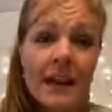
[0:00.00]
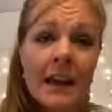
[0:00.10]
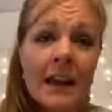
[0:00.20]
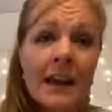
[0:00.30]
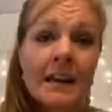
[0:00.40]

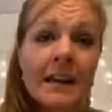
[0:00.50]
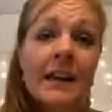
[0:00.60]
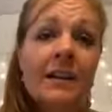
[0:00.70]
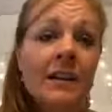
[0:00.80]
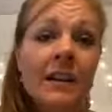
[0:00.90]
and
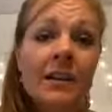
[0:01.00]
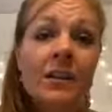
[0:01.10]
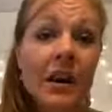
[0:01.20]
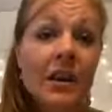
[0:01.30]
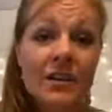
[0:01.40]
it
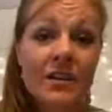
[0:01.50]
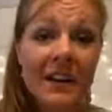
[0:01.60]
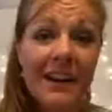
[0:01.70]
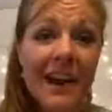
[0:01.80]
crushed me.